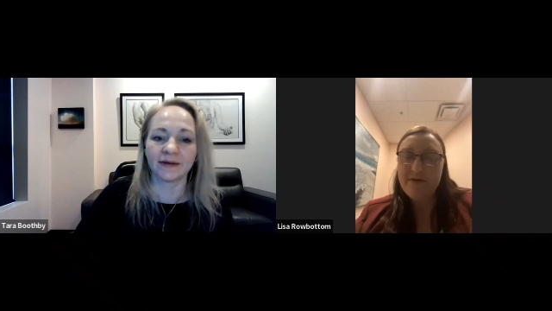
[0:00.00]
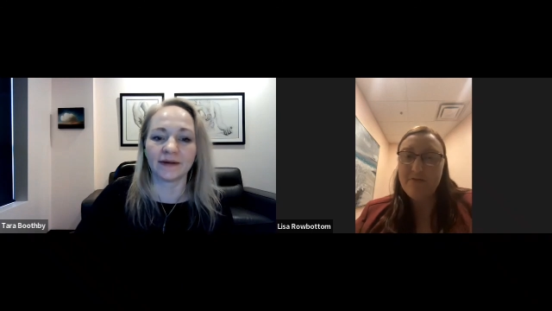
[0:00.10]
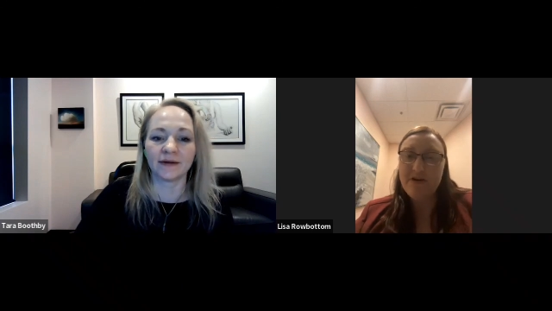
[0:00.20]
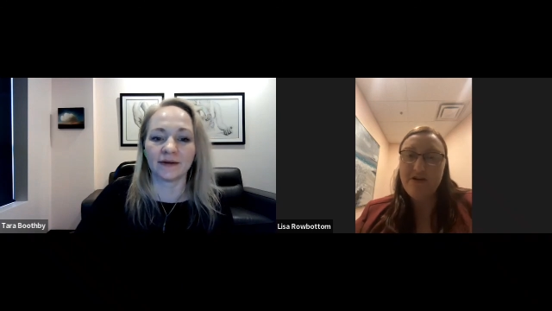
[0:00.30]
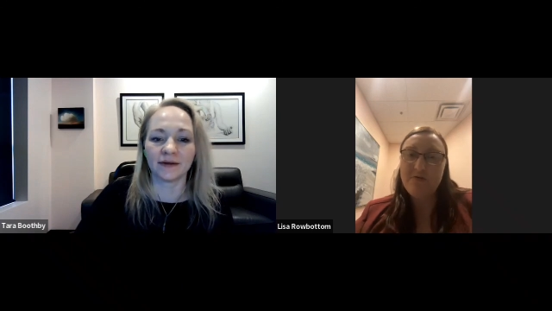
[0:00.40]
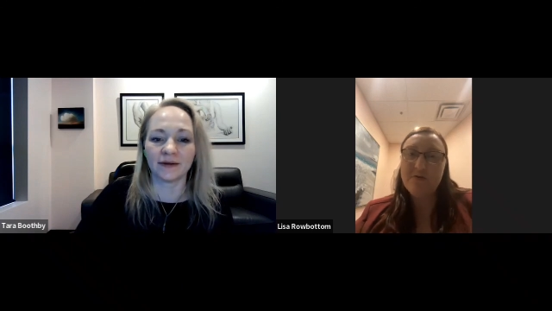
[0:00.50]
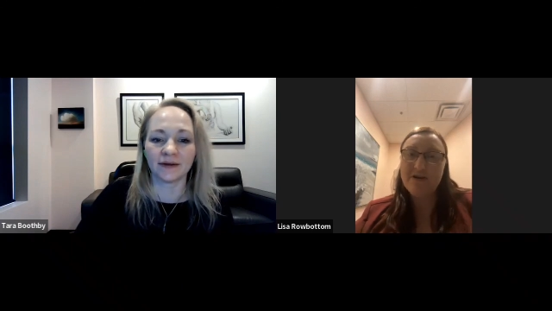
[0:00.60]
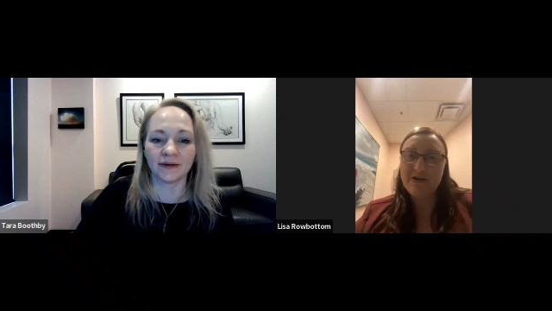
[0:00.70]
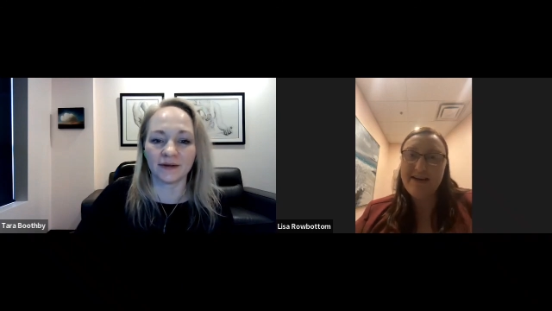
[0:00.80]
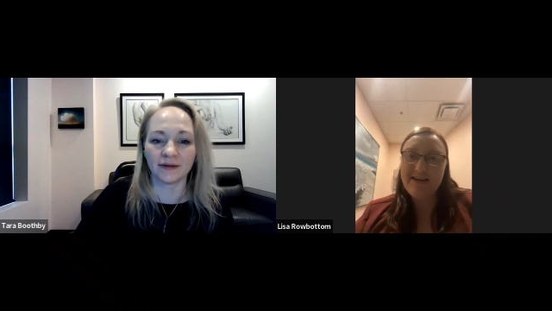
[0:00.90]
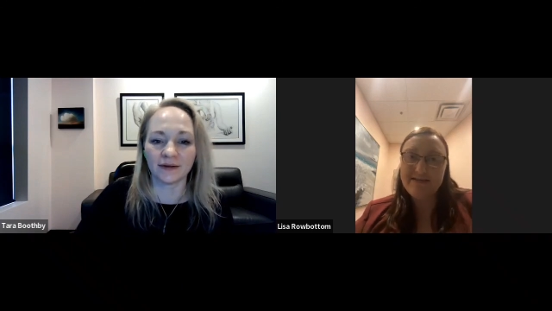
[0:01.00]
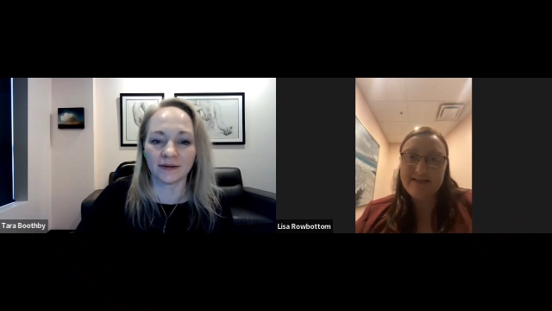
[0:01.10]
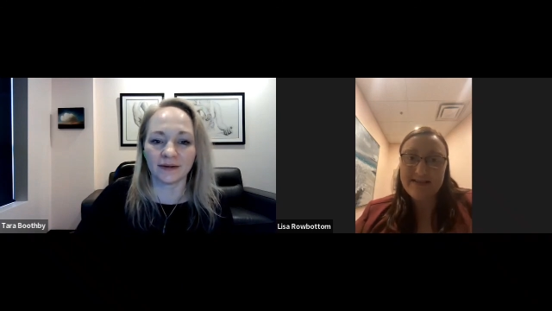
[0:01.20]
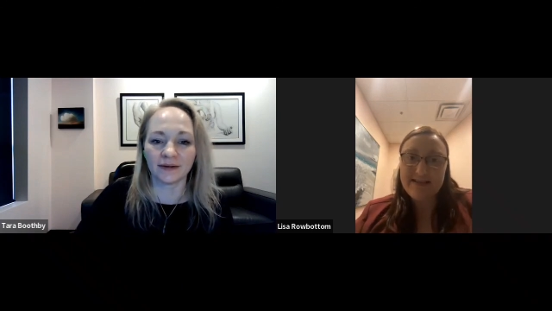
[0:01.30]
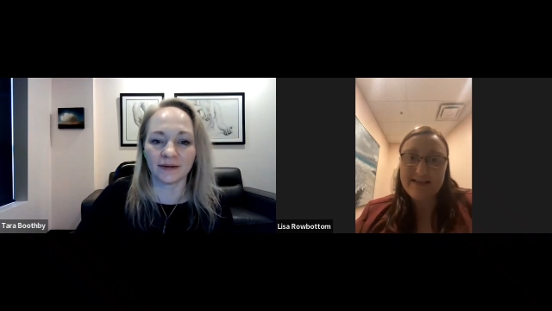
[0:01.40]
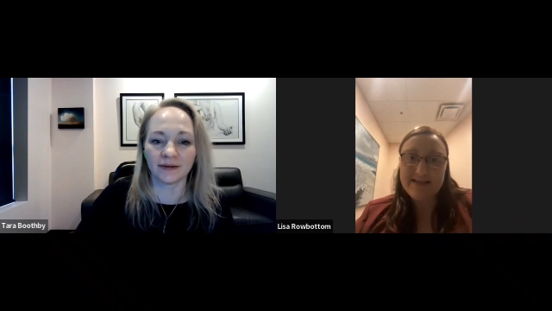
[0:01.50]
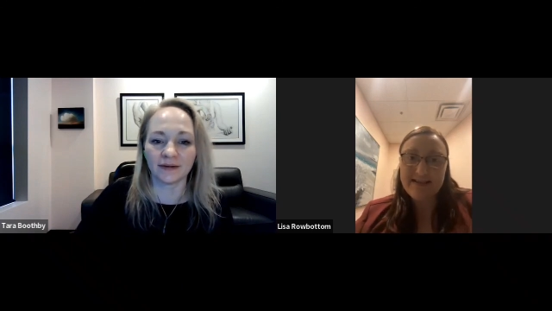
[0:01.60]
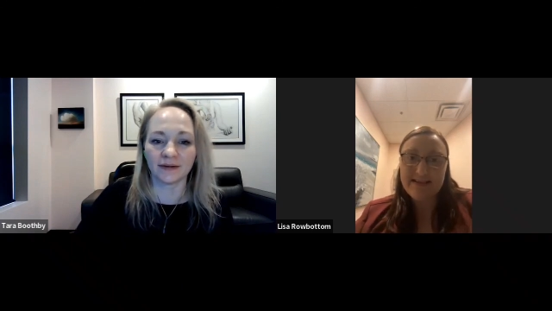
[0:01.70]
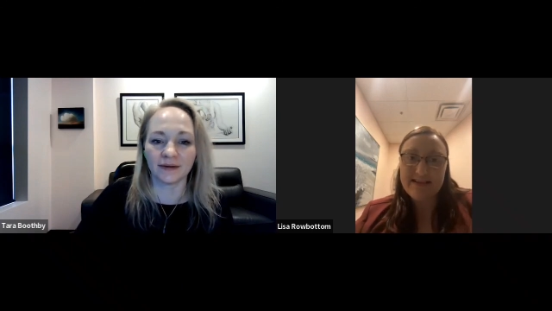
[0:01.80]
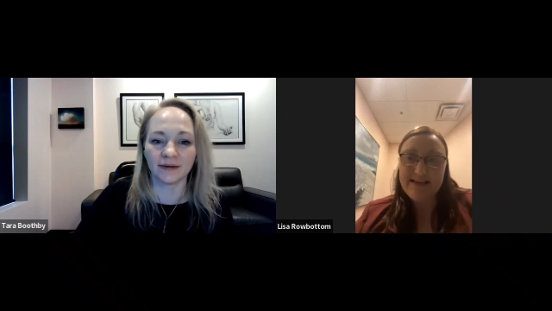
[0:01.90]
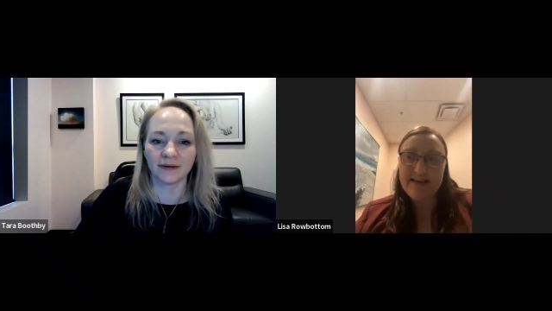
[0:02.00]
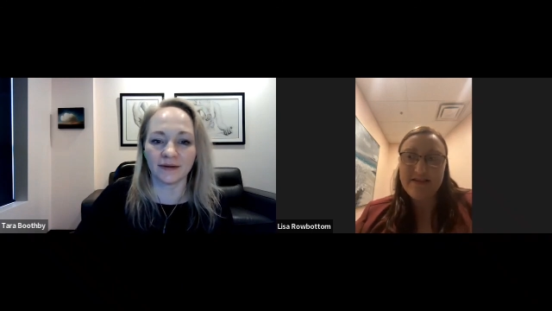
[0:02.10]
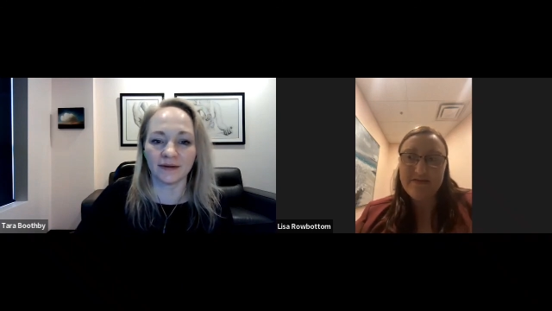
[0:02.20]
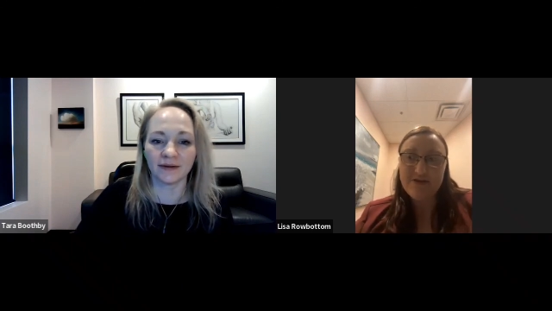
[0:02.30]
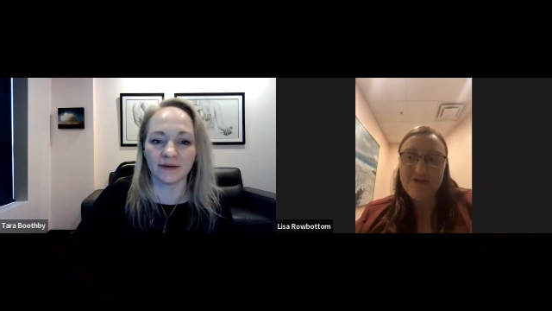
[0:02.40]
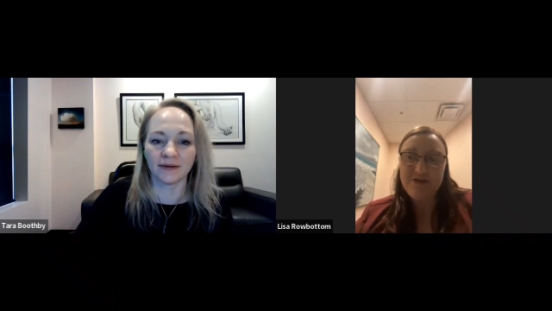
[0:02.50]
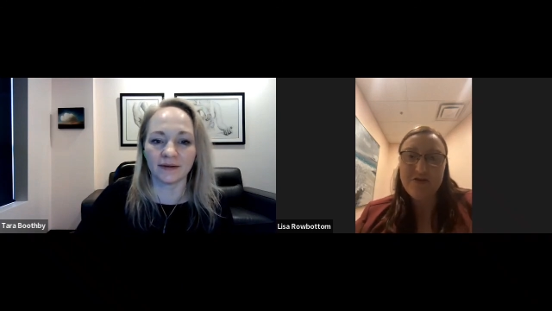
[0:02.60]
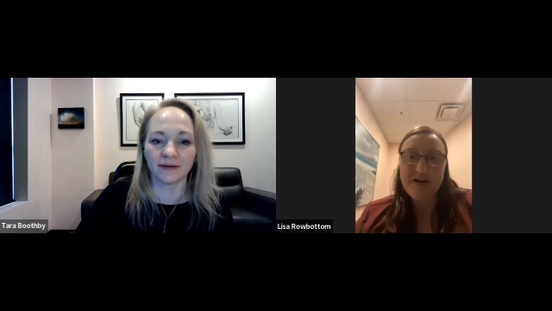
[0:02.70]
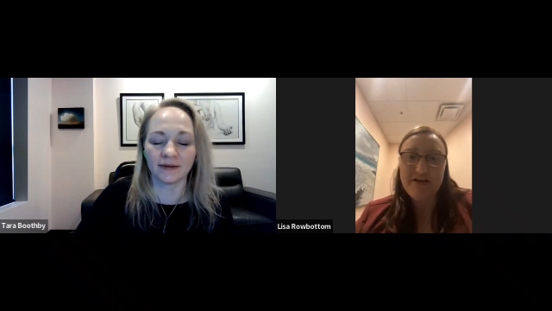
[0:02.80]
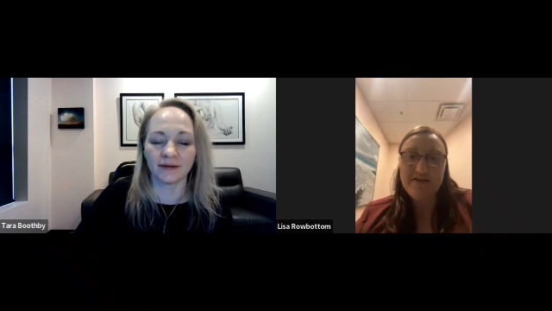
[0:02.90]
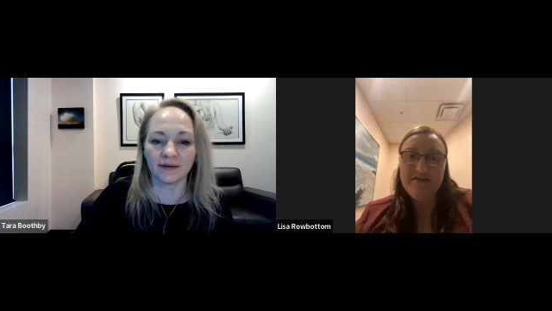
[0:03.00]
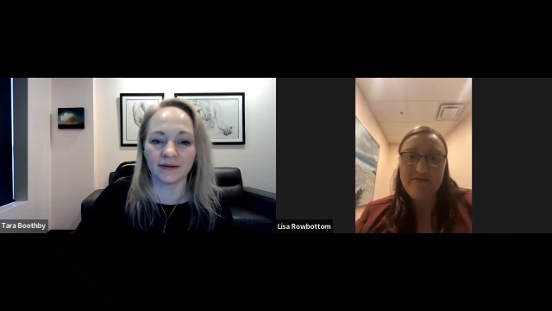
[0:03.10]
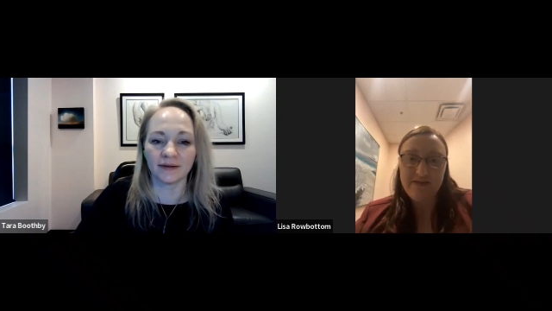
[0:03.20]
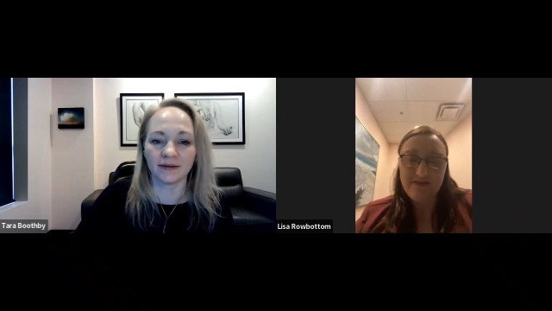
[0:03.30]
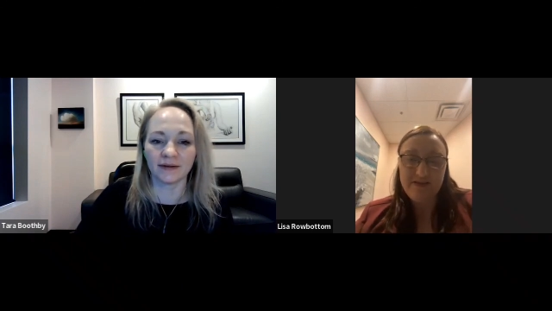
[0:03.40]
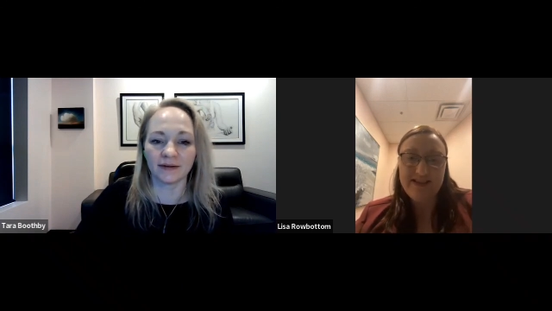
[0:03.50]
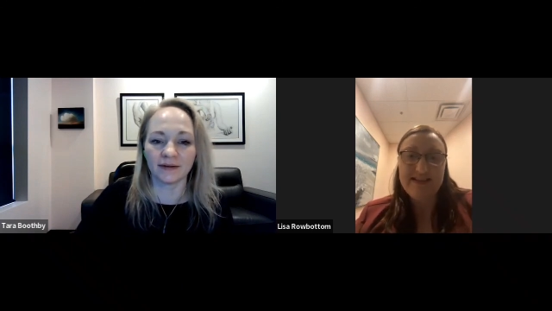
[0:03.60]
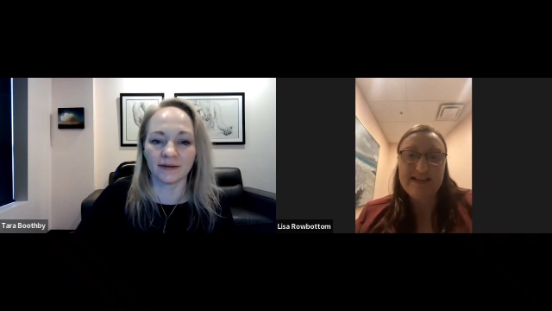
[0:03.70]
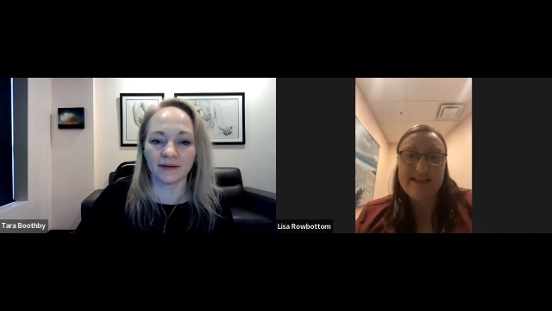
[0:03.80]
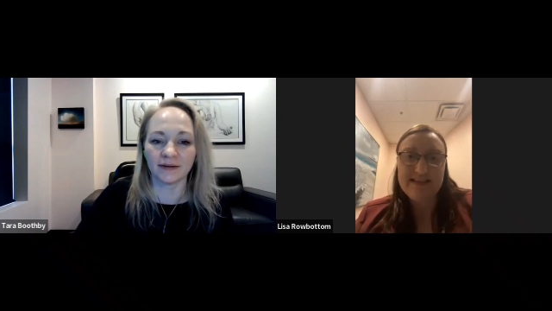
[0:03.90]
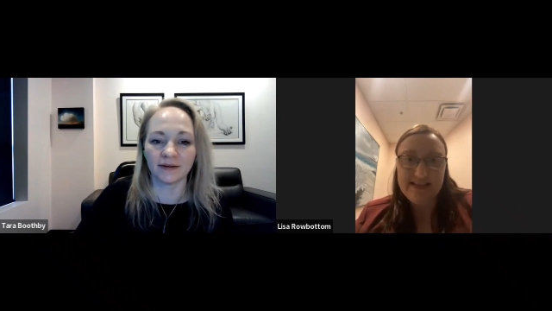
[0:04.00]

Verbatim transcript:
Speaker 1: but when you work that out statistically, that's over 256